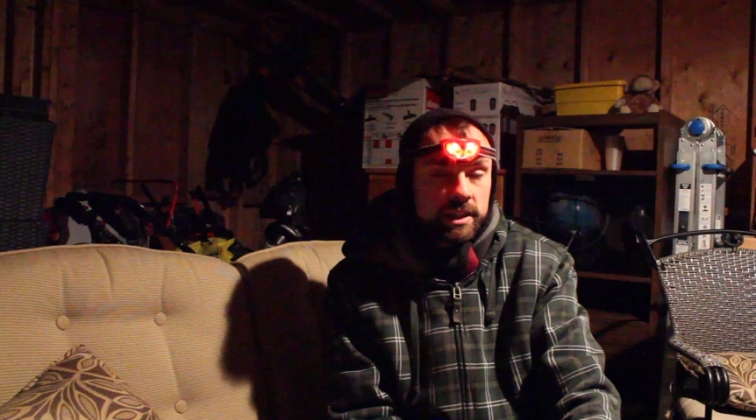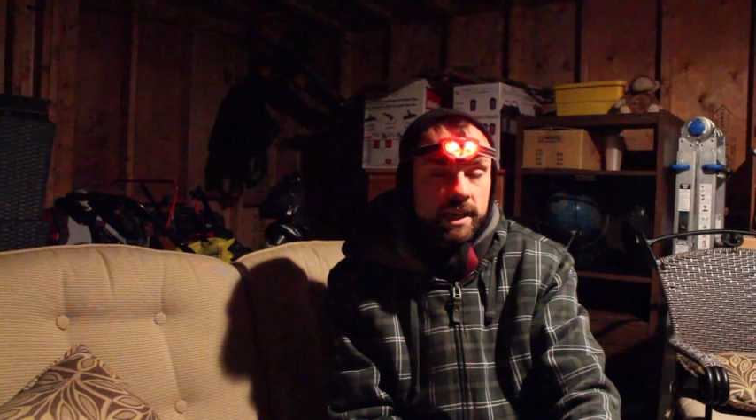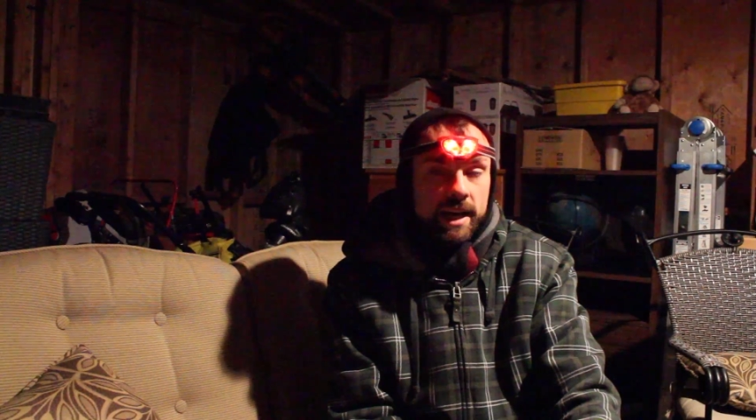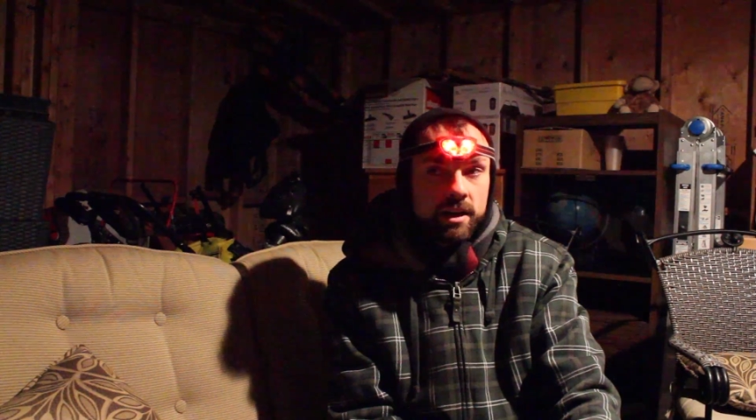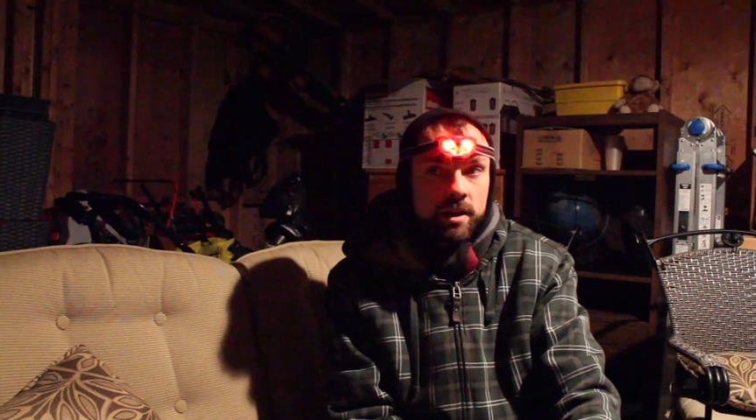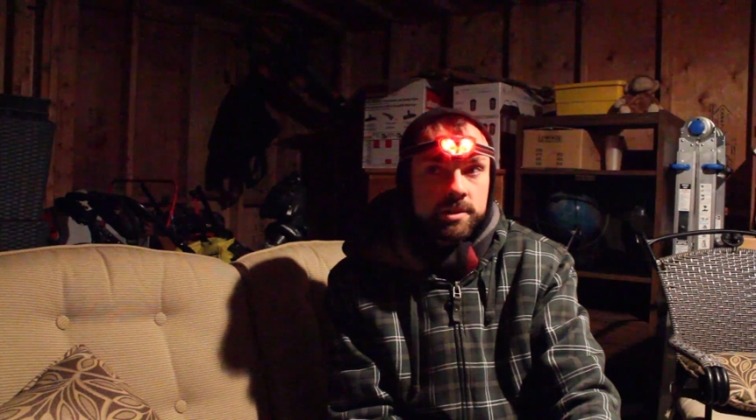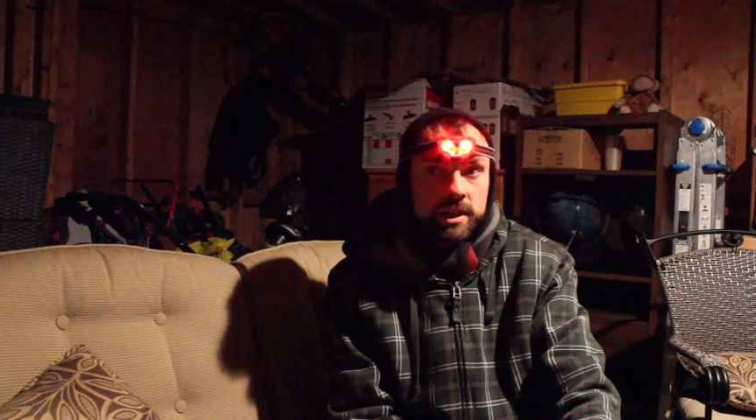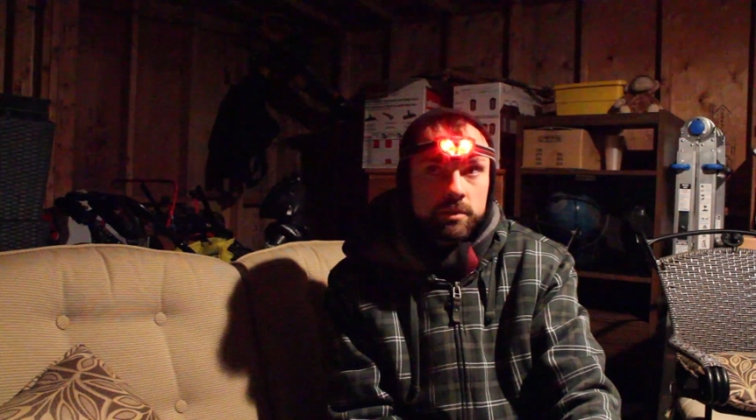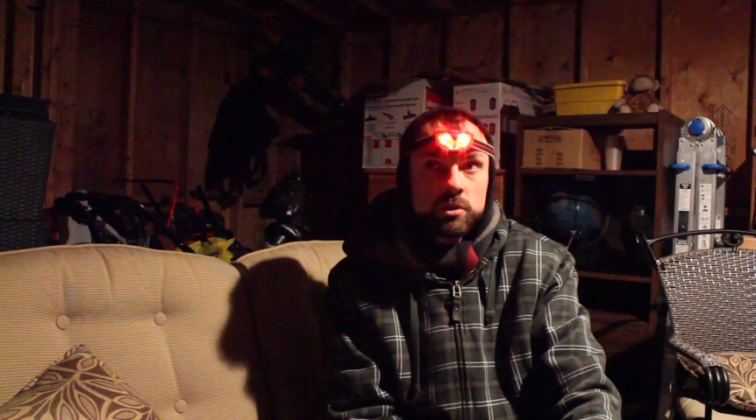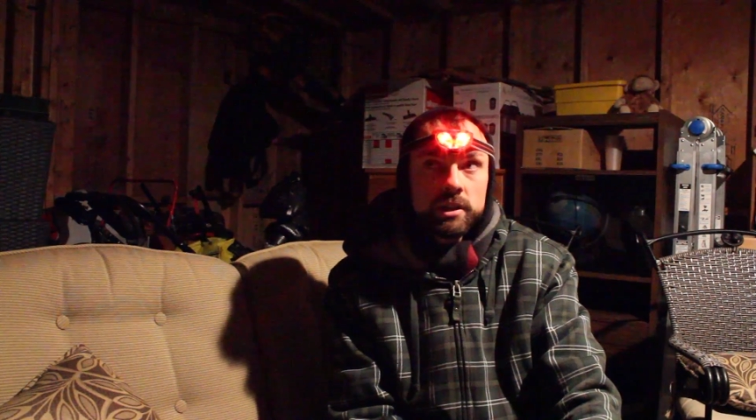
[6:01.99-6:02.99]
that
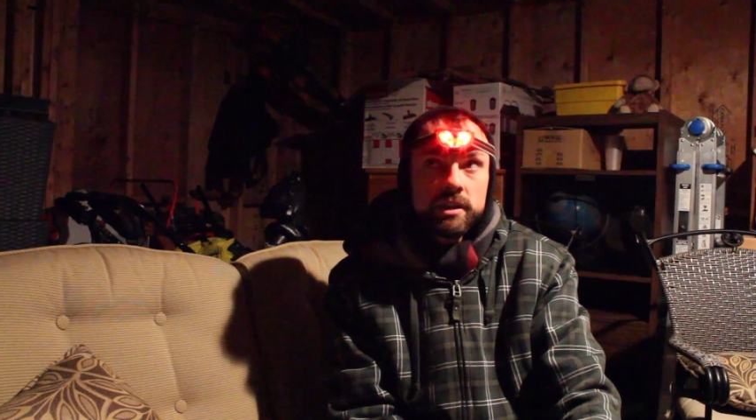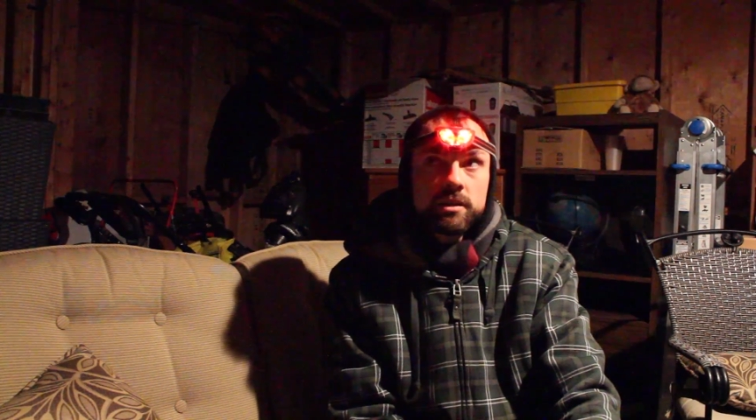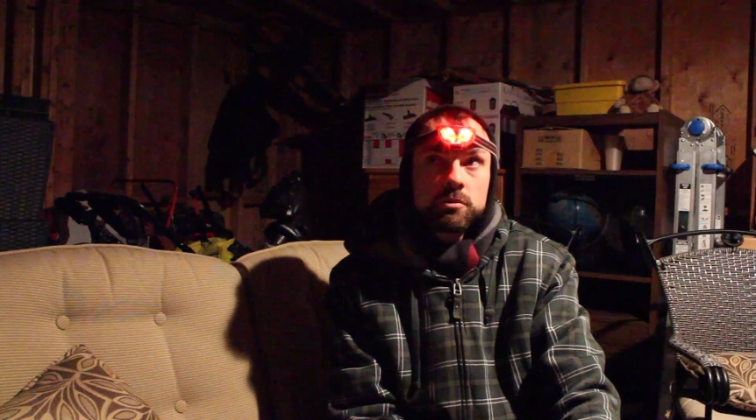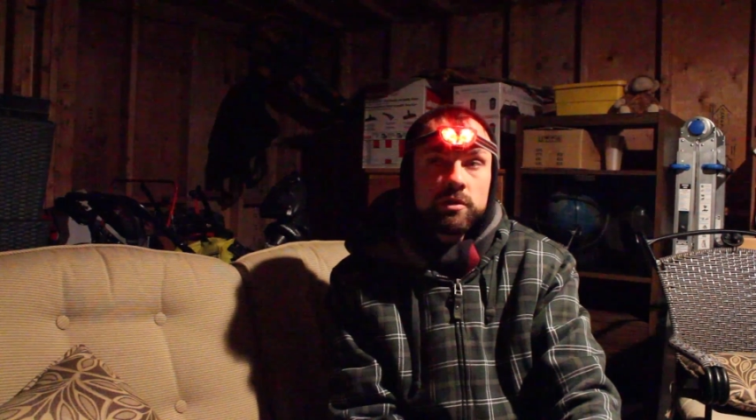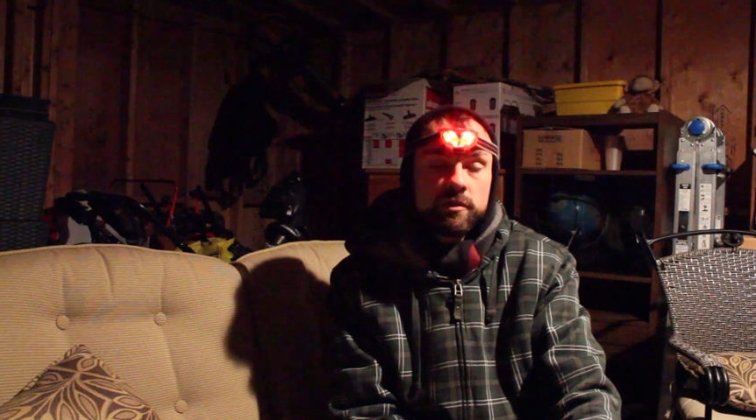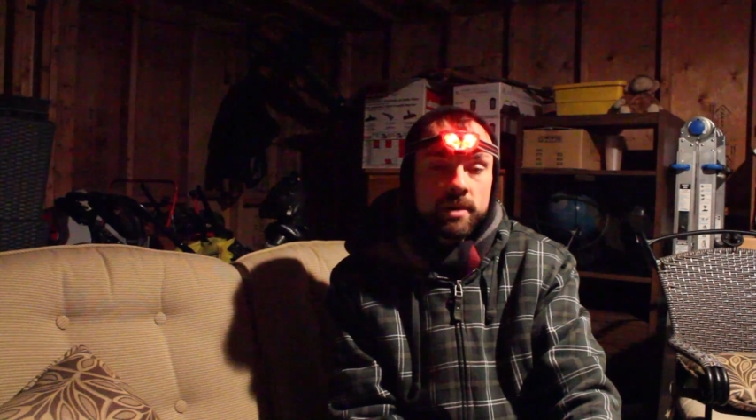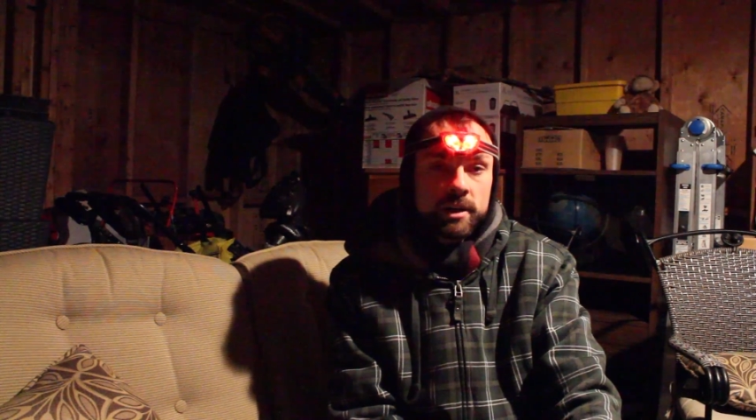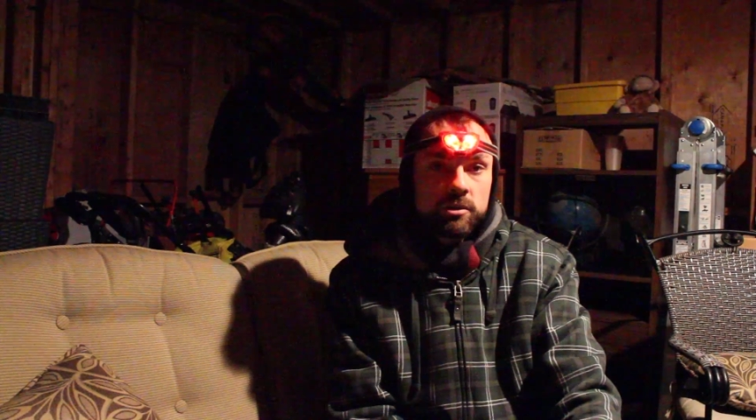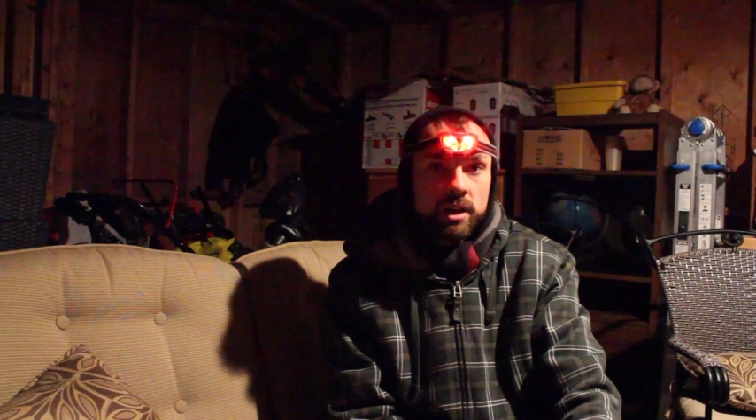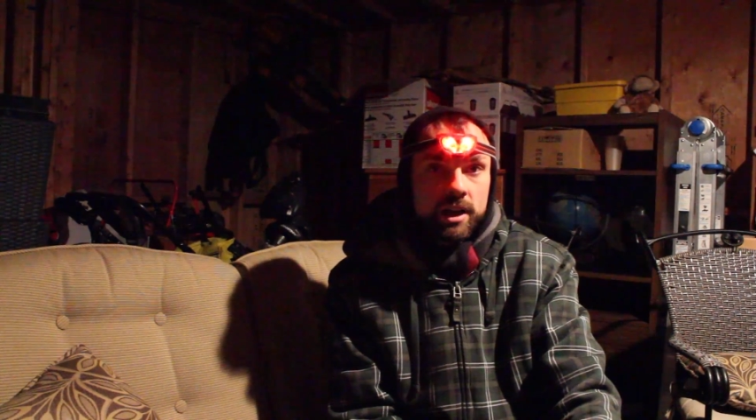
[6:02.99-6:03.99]
object will hit the roof of my
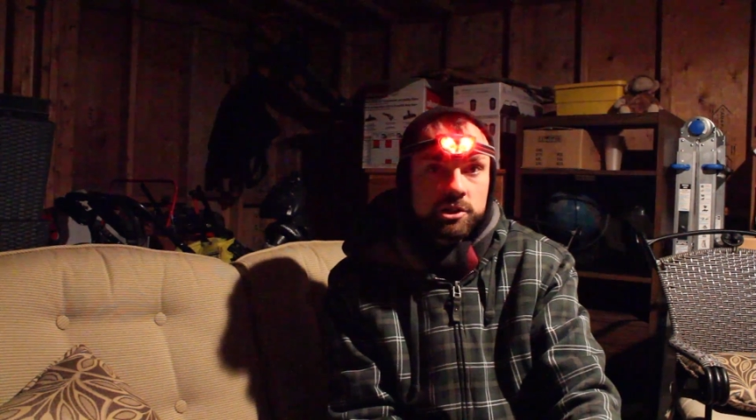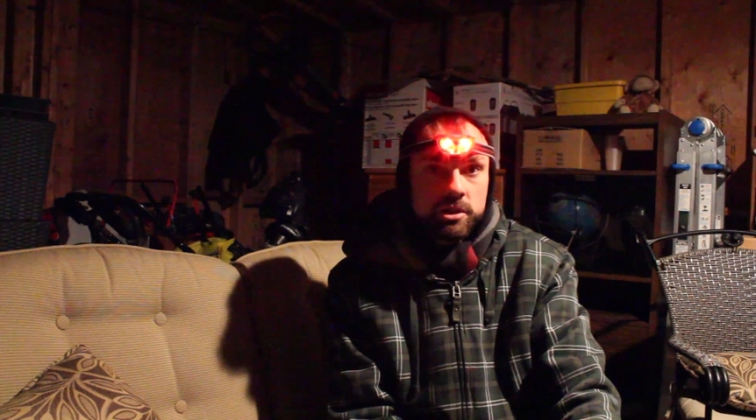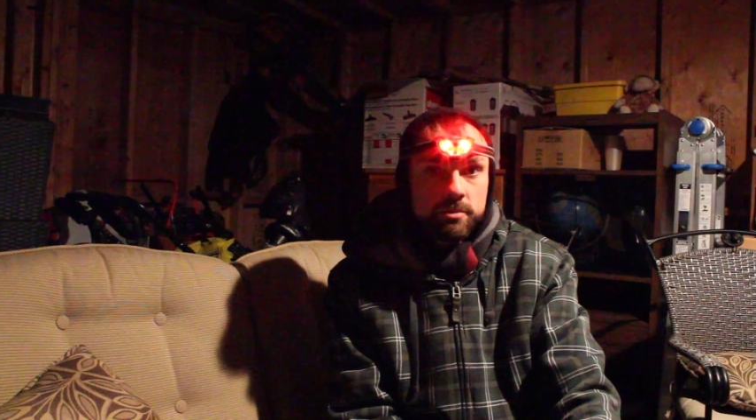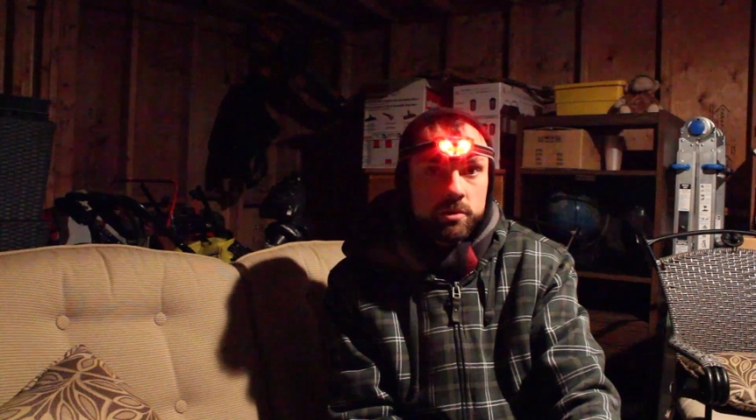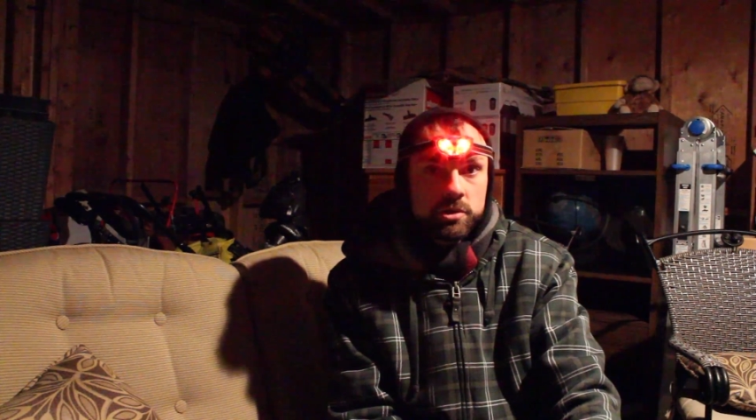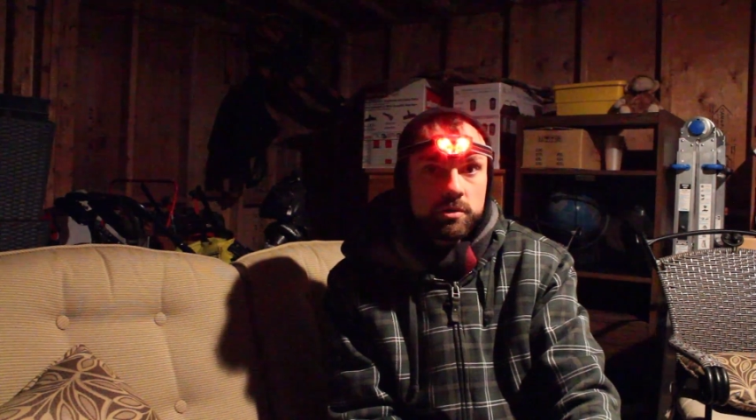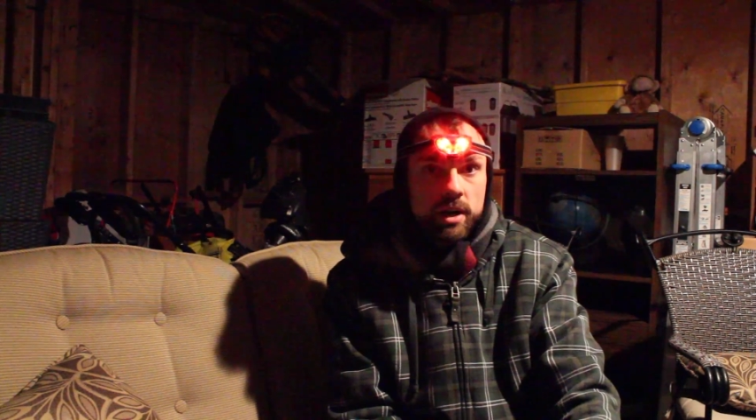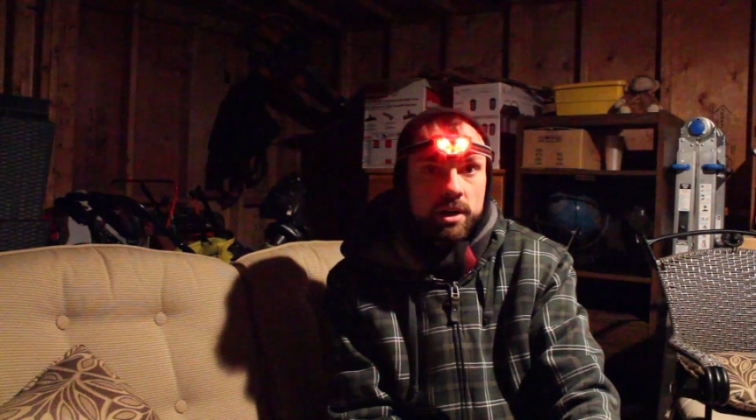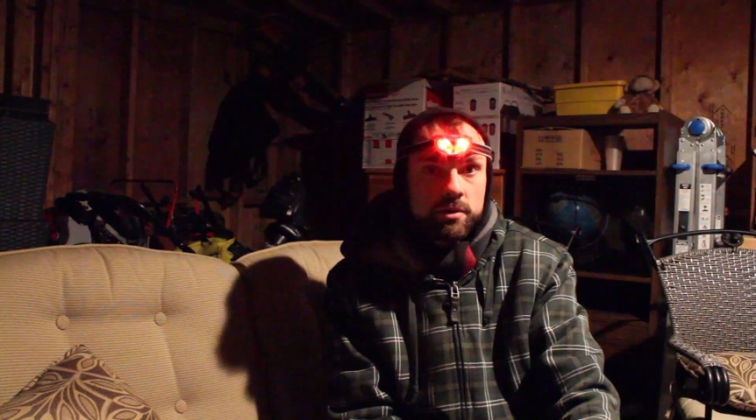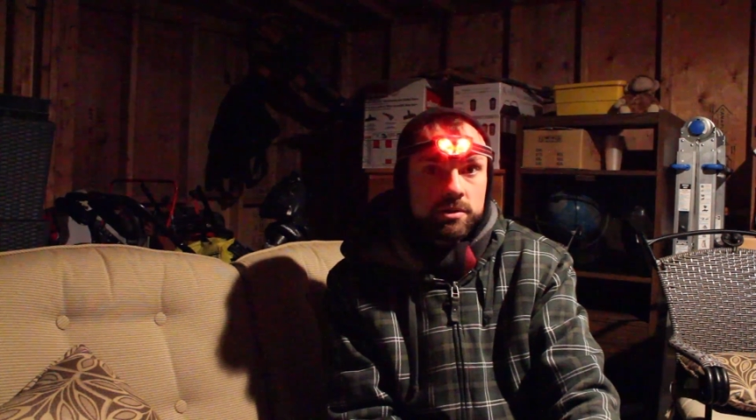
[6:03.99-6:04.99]
garage in about two
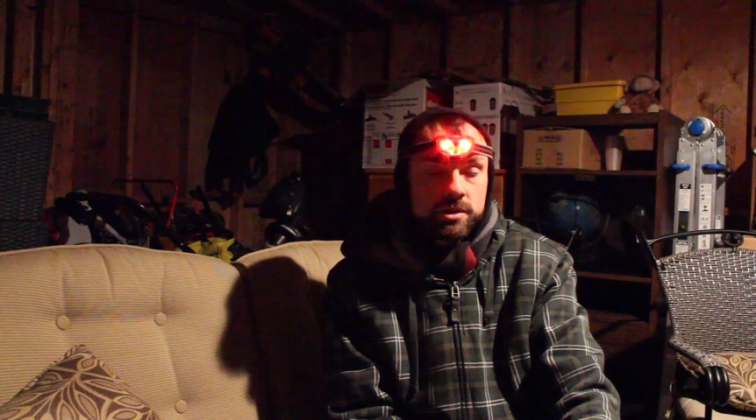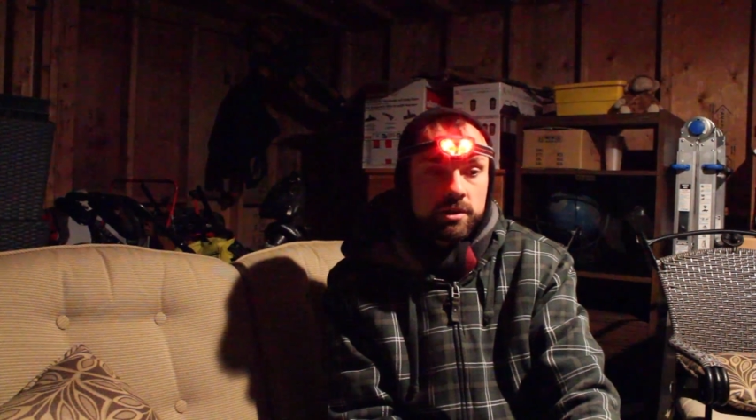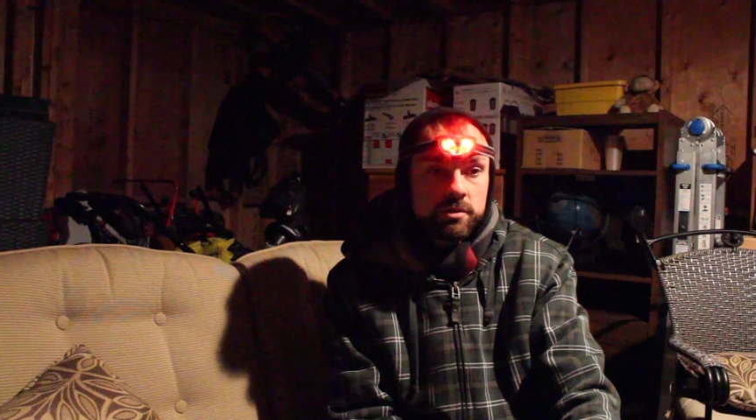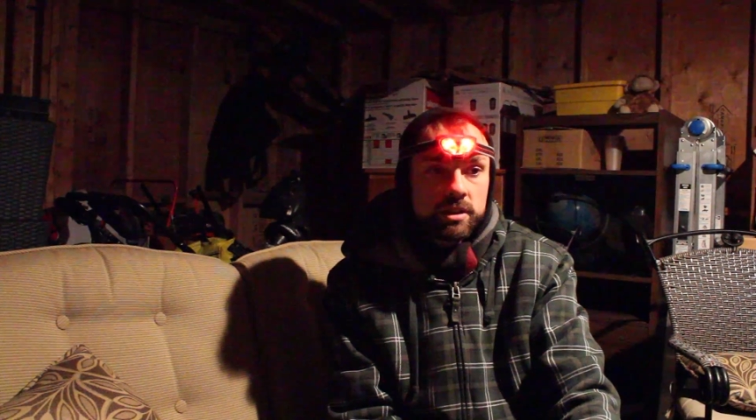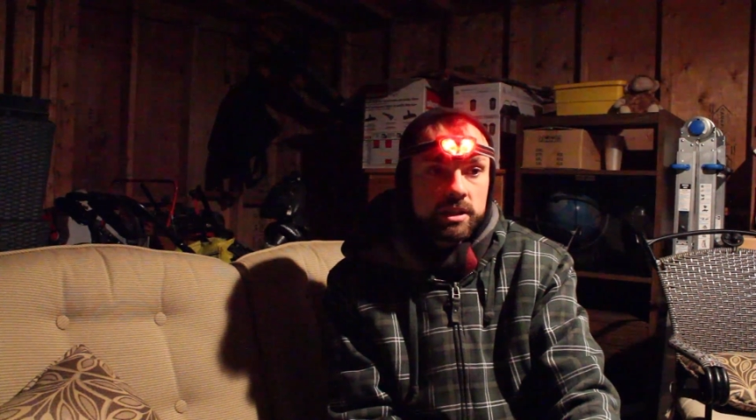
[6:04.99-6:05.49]
hours so